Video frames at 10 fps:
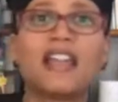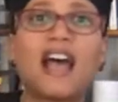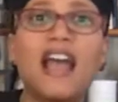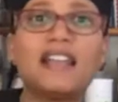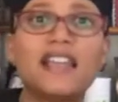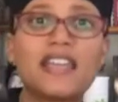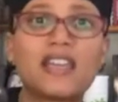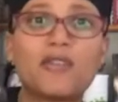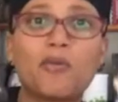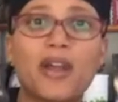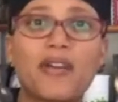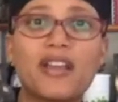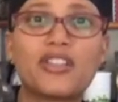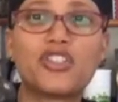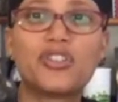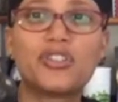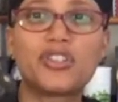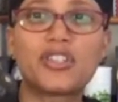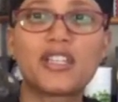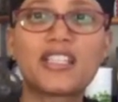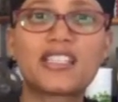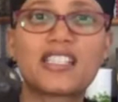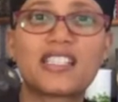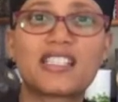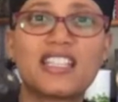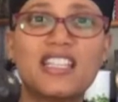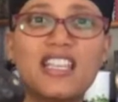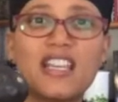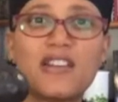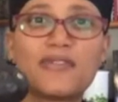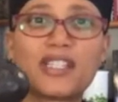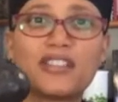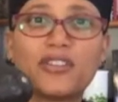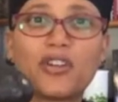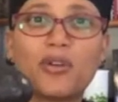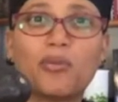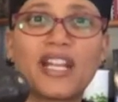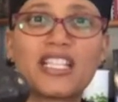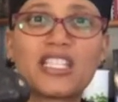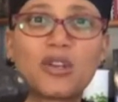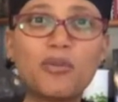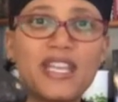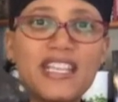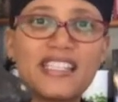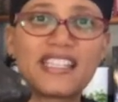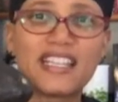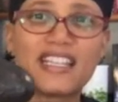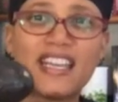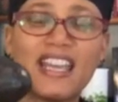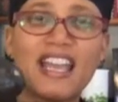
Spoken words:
And I like it where it just gives a little when I squeeze it.